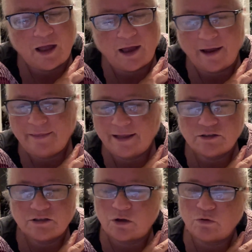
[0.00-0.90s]
and that's
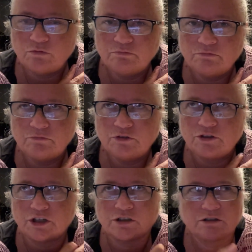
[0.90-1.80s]
so
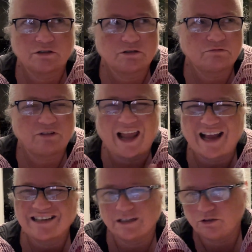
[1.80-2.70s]
just
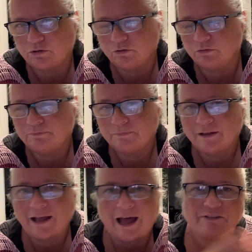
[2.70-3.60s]
relaxing to
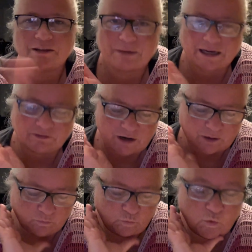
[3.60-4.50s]
have in the
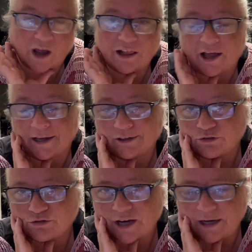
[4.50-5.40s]
background while I
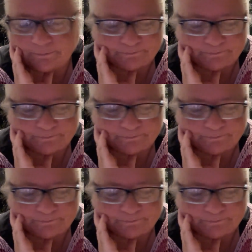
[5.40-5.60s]
crochet.